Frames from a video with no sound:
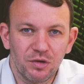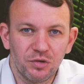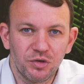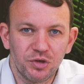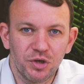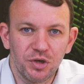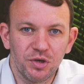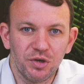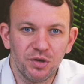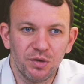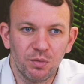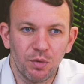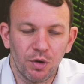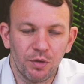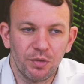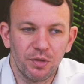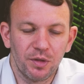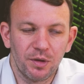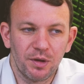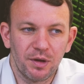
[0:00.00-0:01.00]
do you
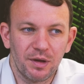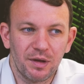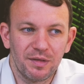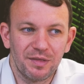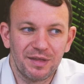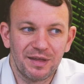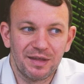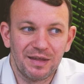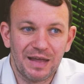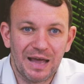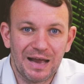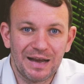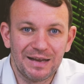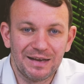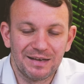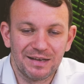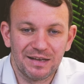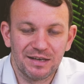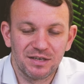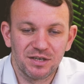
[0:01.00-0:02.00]
want the LED